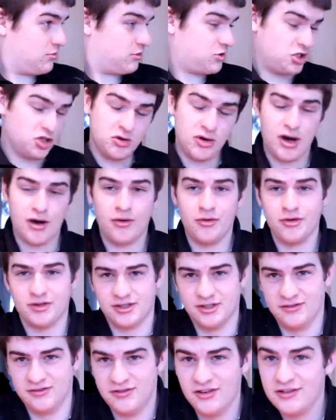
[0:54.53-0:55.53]
2
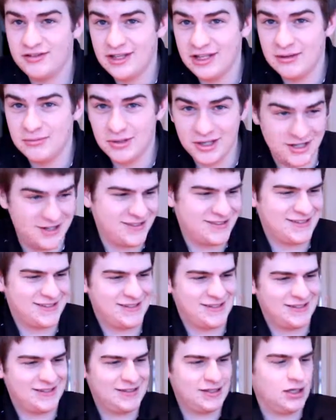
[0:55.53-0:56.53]
hours and 15
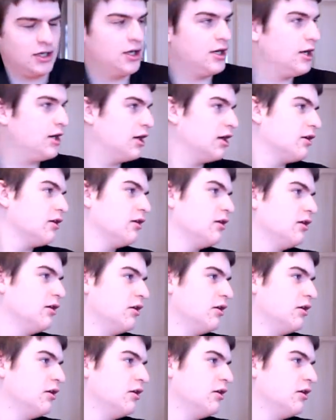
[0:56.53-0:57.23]
minutes. Yeah,